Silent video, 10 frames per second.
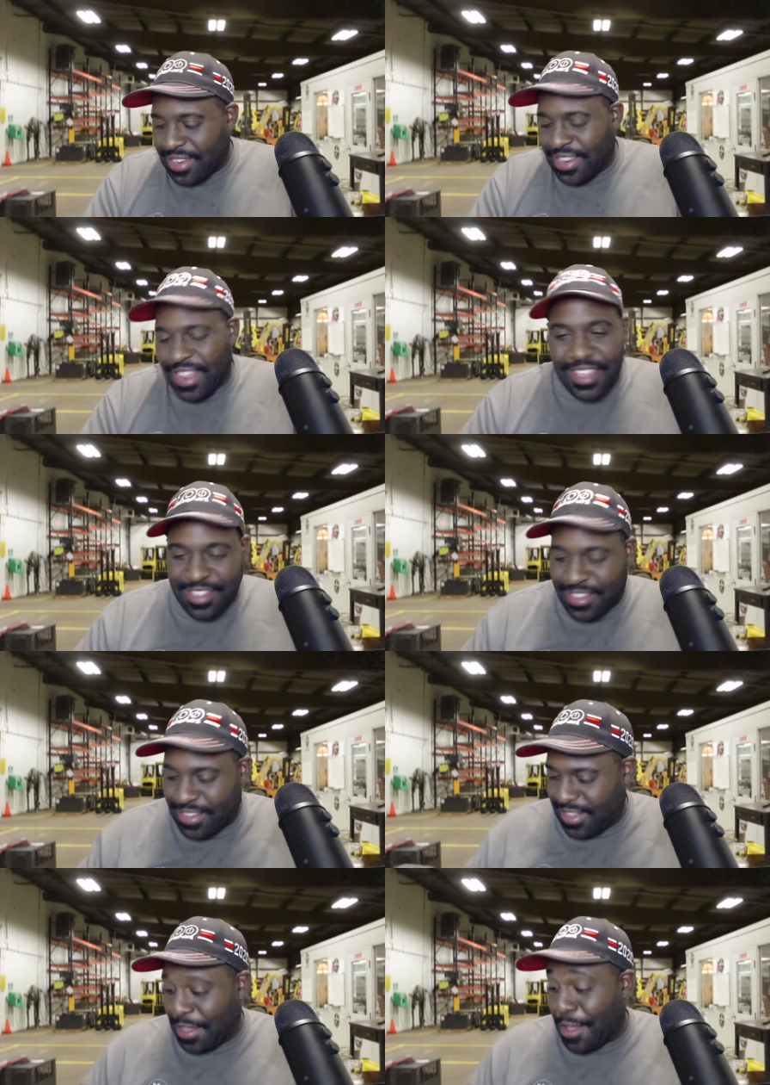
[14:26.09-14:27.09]
Like it
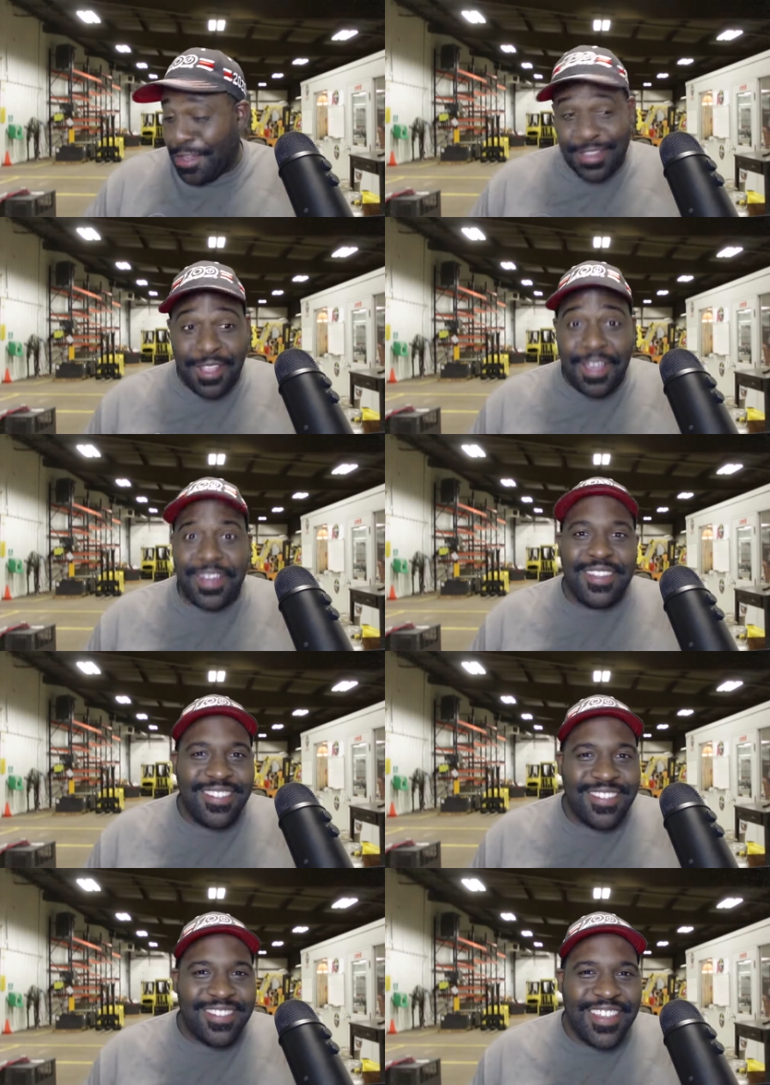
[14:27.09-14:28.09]
costs a lot of
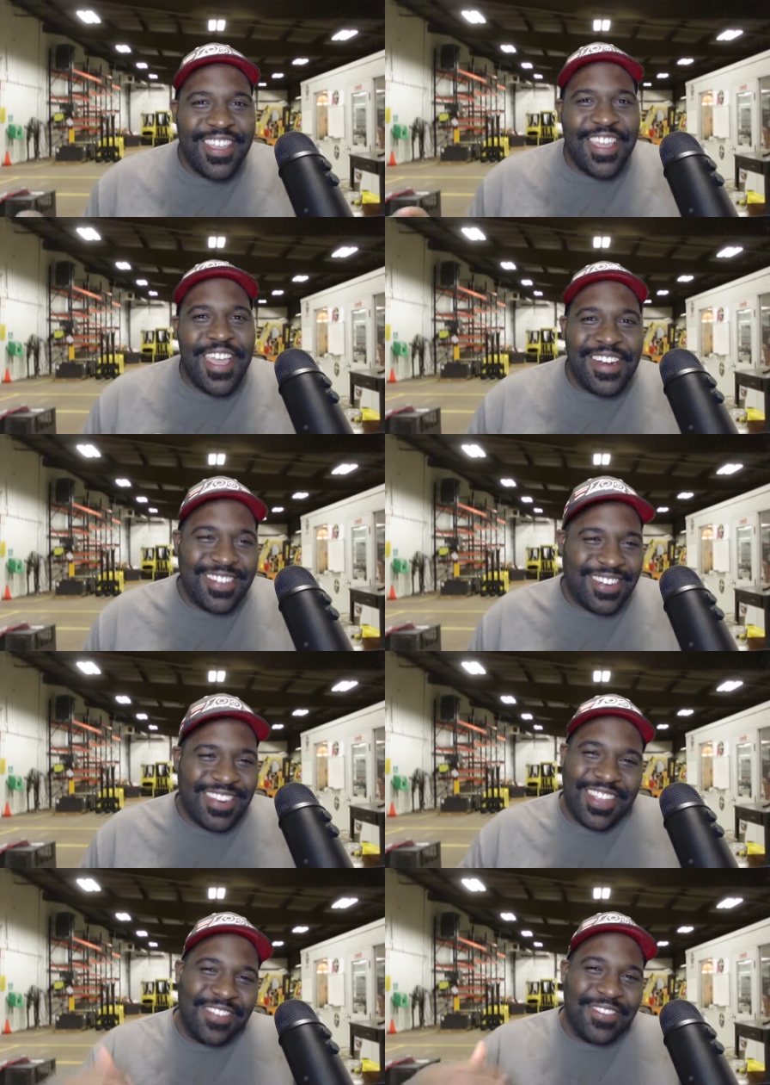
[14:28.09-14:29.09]
energy
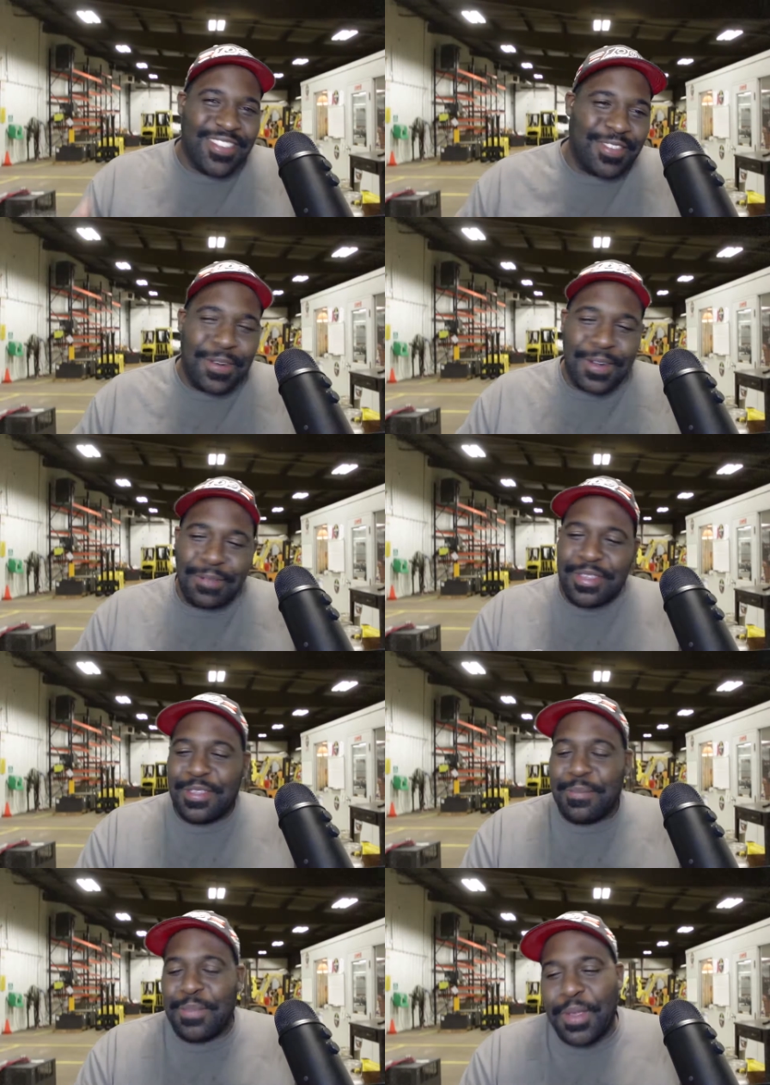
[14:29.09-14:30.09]
to even start up this
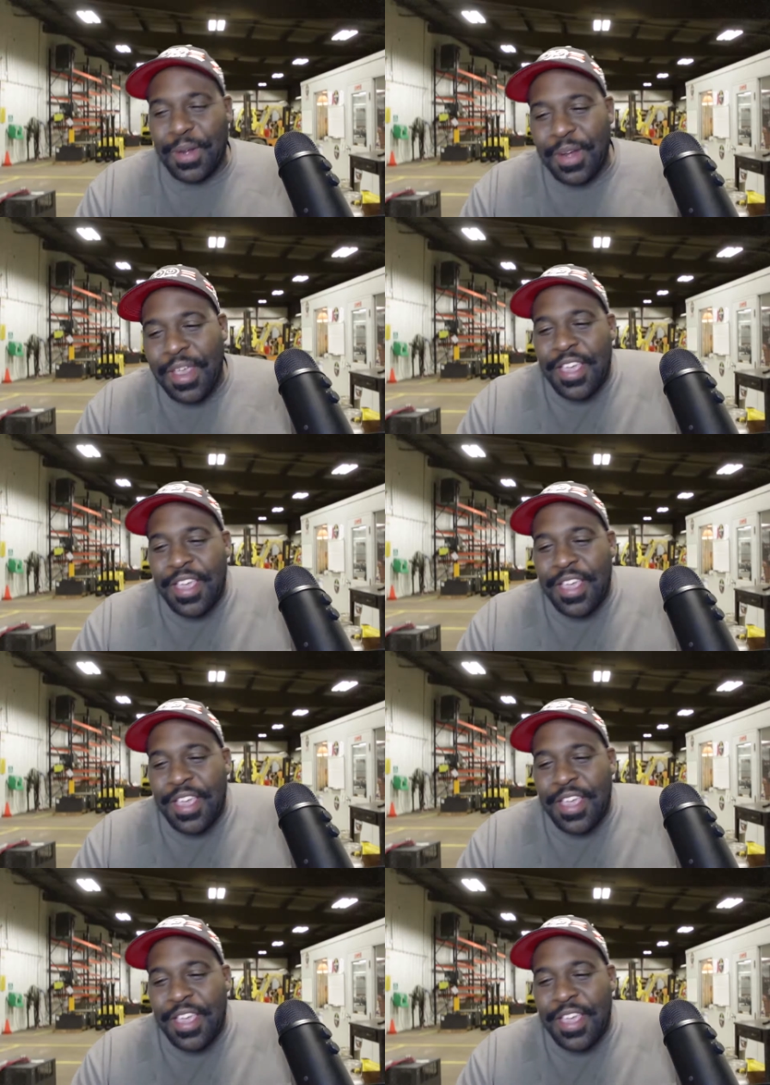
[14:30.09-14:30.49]
computer.